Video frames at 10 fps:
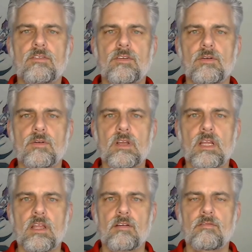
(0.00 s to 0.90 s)
to
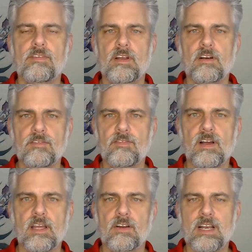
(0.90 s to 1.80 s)

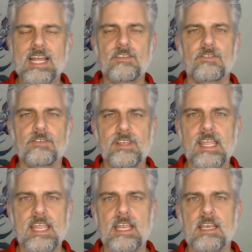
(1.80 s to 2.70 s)
verify or
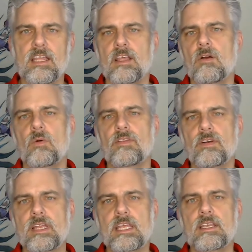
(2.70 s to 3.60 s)
ascertain
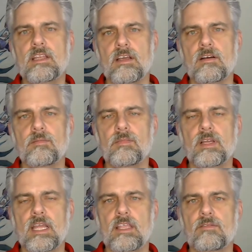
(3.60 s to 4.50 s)
whether income
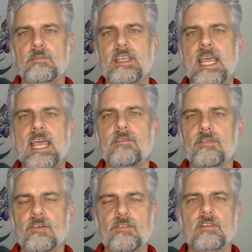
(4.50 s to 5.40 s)
has been
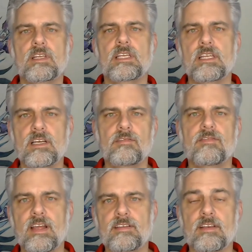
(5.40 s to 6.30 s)
adversely
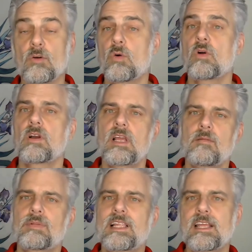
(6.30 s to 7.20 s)
affected or
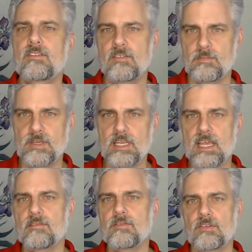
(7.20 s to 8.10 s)
plans to be
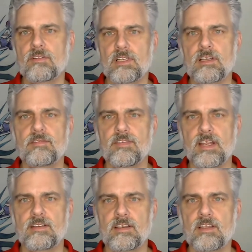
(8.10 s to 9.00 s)
adversely
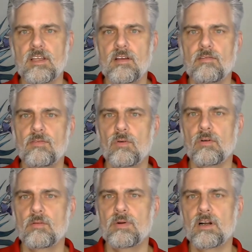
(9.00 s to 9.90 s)
affected
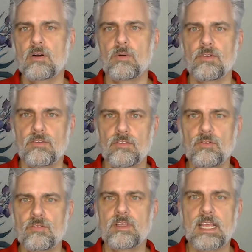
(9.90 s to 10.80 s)
for borrowers
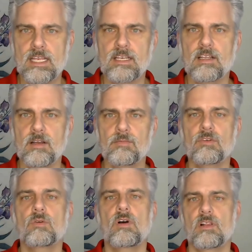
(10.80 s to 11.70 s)
using that income
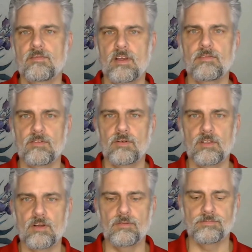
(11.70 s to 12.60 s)
to qualify for a loan.